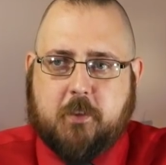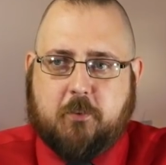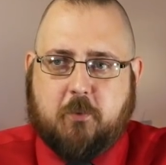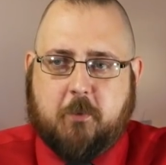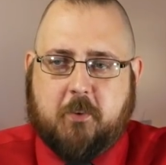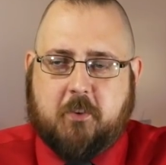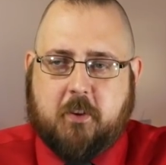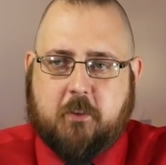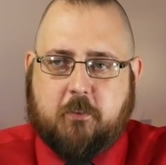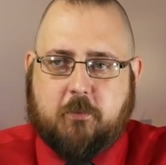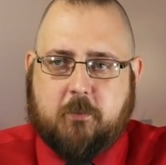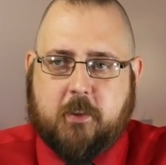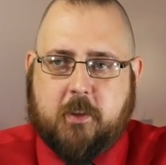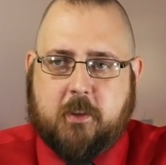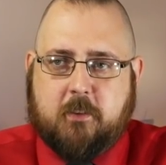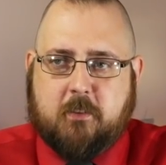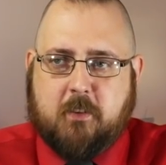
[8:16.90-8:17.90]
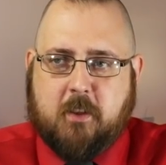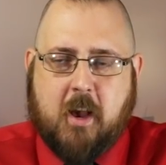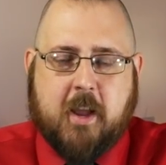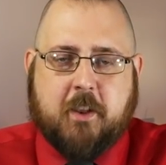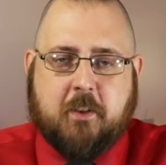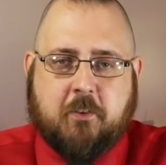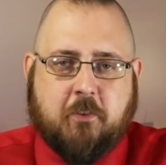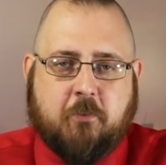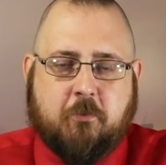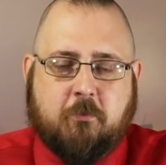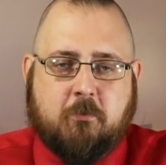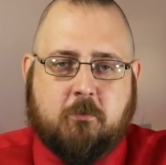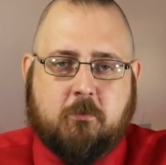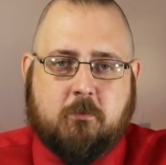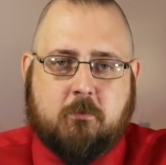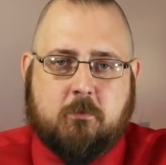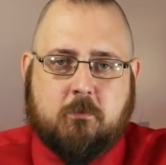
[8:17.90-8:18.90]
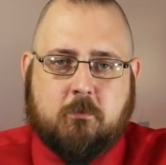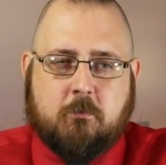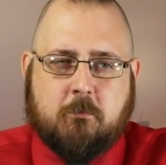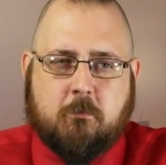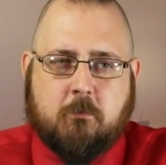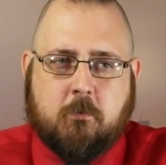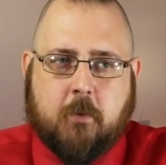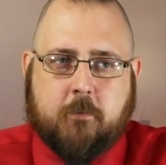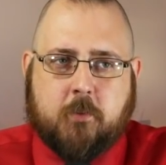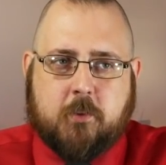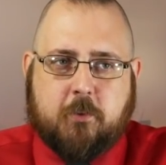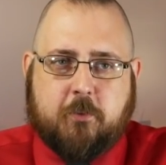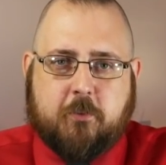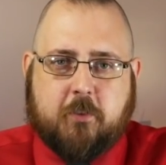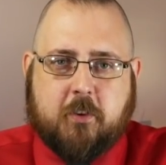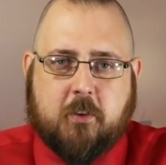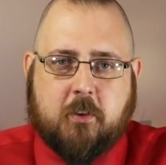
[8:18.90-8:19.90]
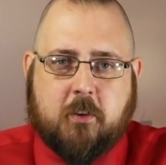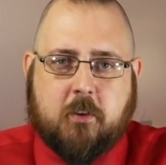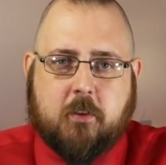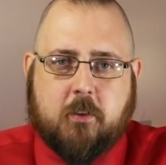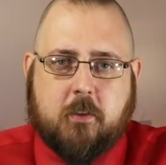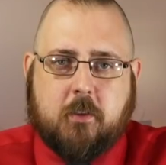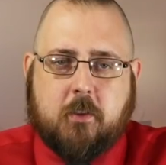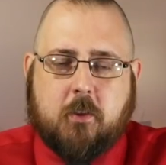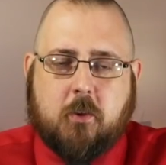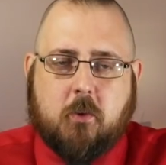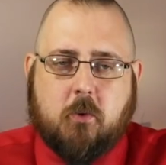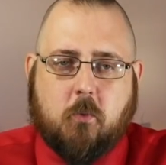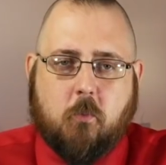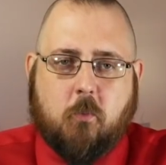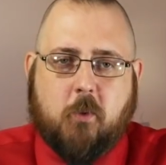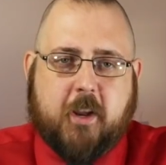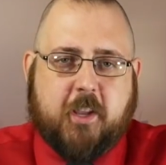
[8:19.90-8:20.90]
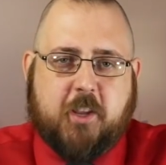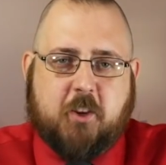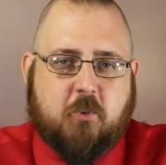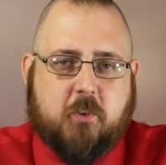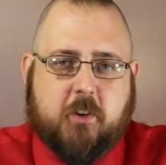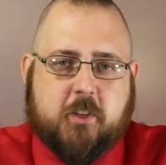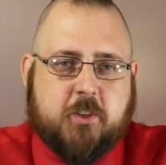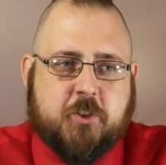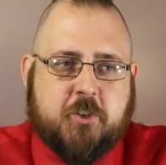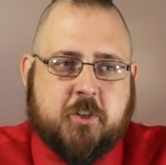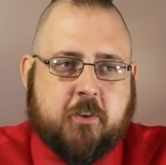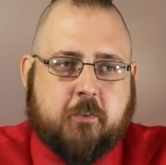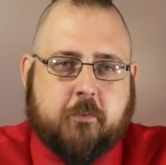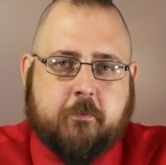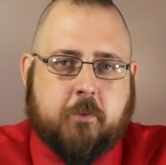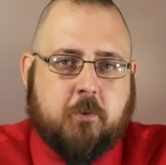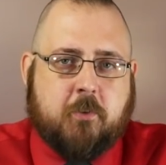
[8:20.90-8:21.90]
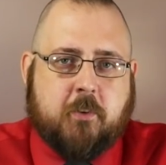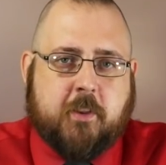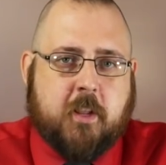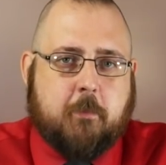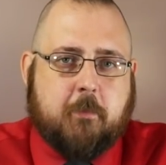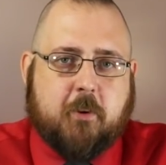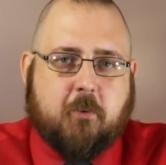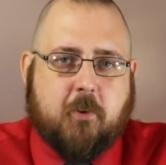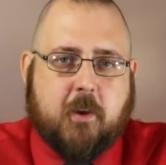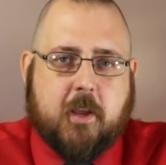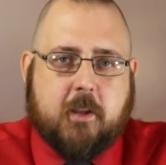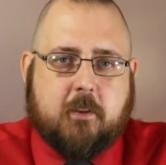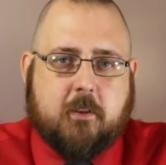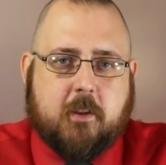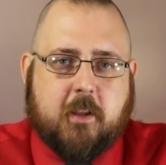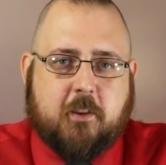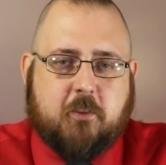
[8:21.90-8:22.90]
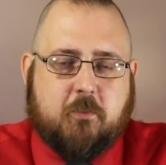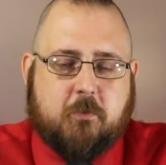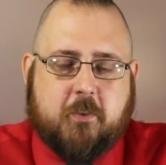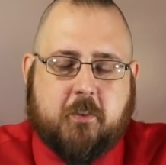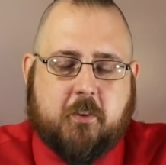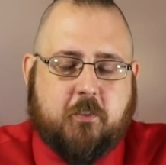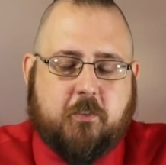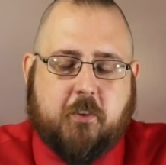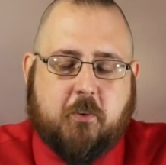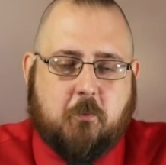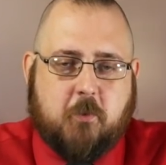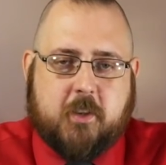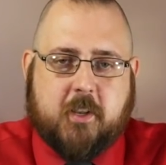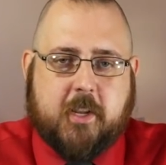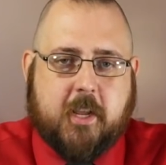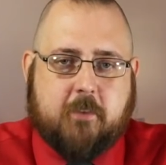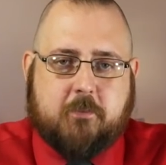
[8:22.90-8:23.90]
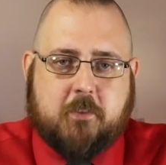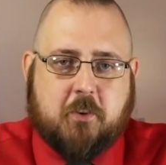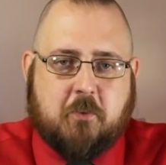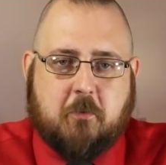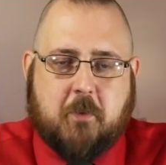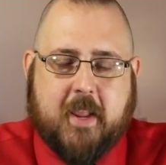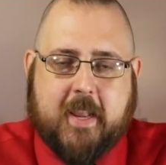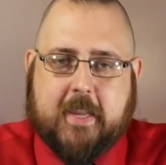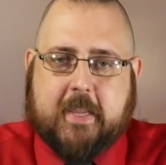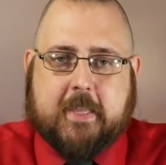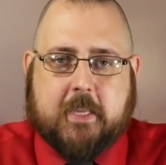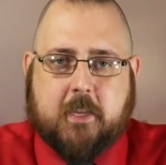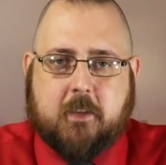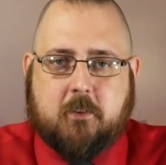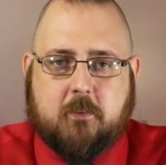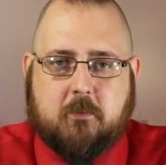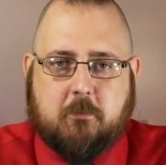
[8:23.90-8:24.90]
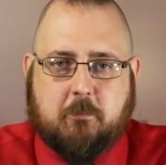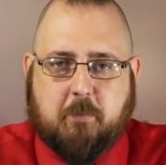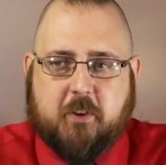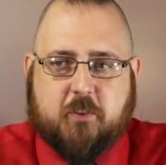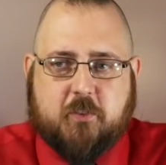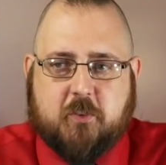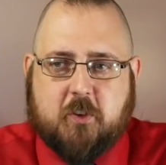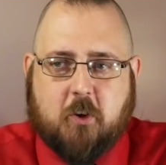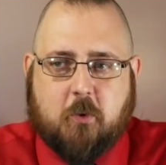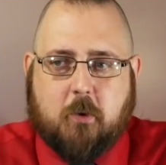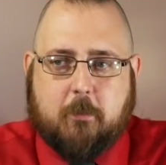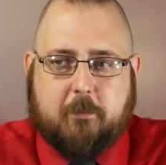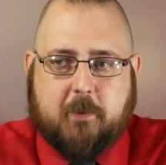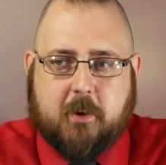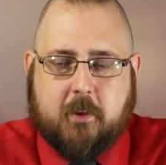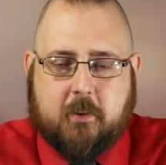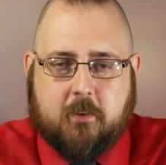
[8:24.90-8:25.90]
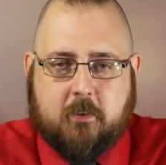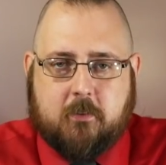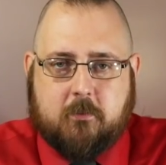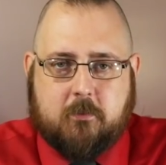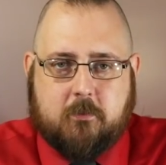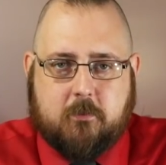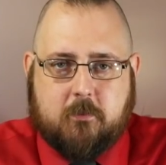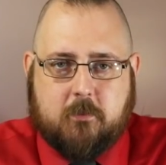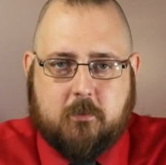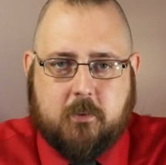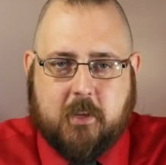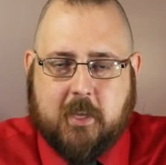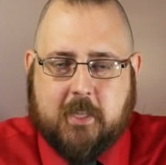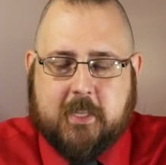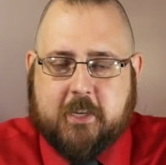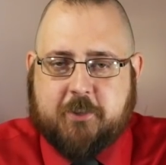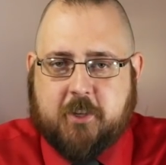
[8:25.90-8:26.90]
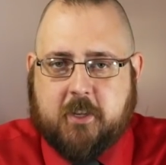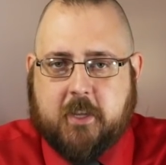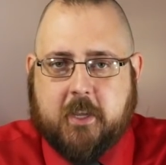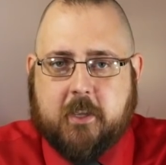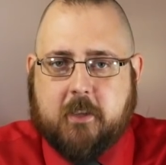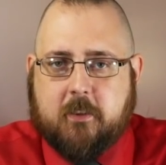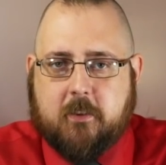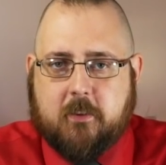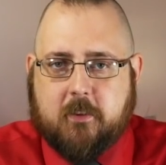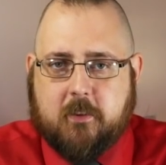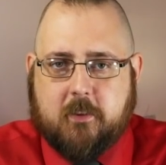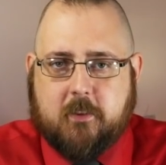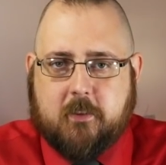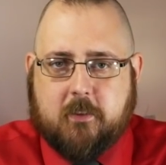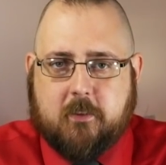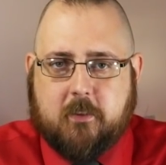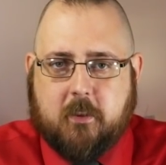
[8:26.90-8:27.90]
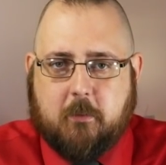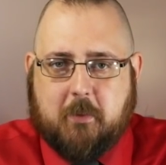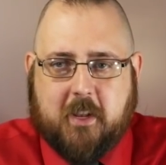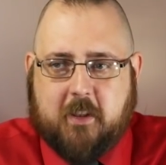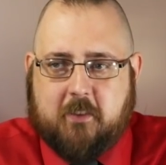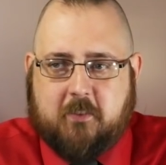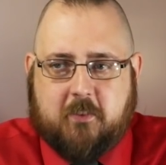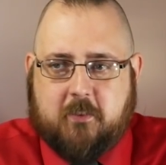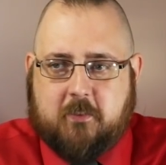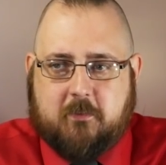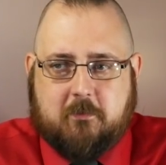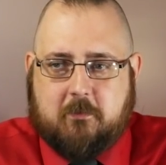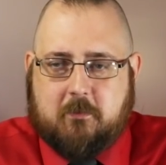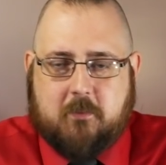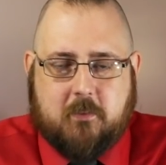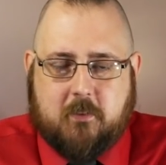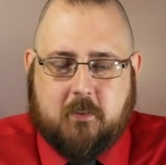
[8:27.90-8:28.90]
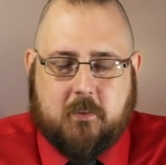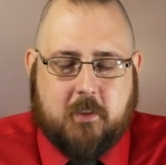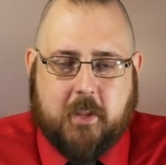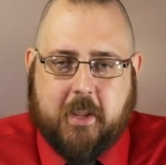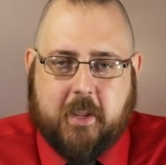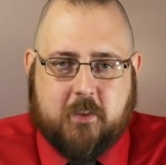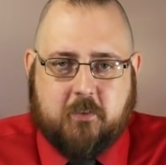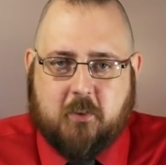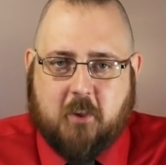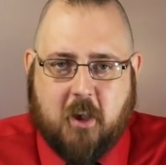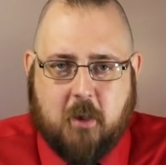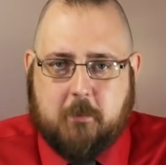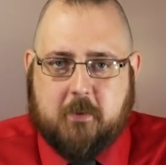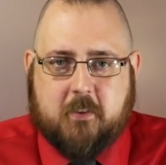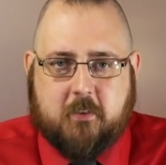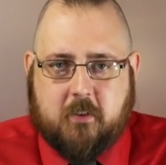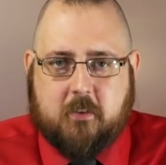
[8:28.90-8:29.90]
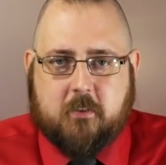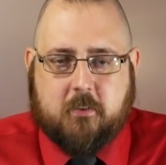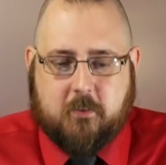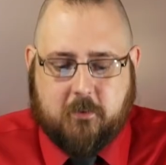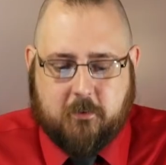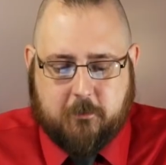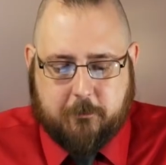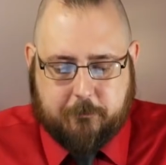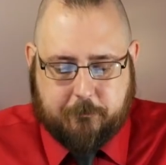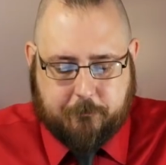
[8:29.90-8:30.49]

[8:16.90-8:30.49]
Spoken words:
to essentially not do revolution when you could just vote Democrat and you essentially wouldn't have to do anything but show up on election day? I mean, it's common sense here.